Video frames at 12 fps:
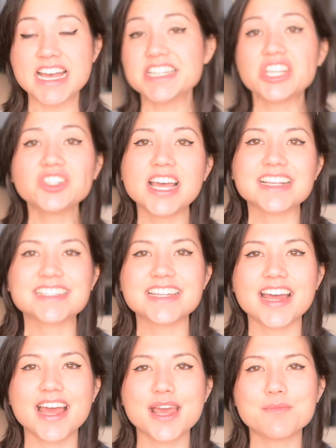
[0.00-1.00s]
Until next
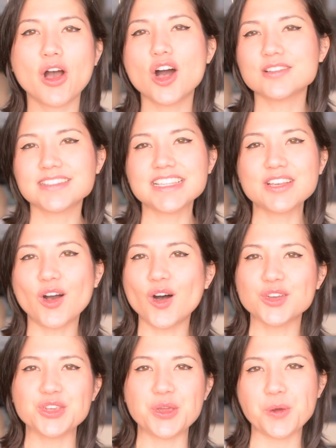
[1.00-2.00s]
time, I'll see
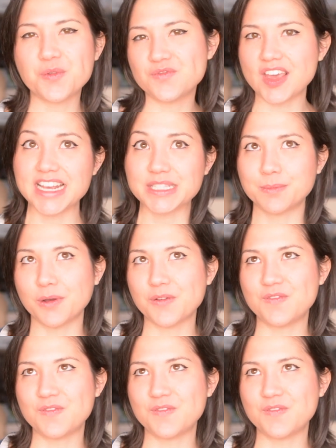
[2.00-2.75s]
all you Facebook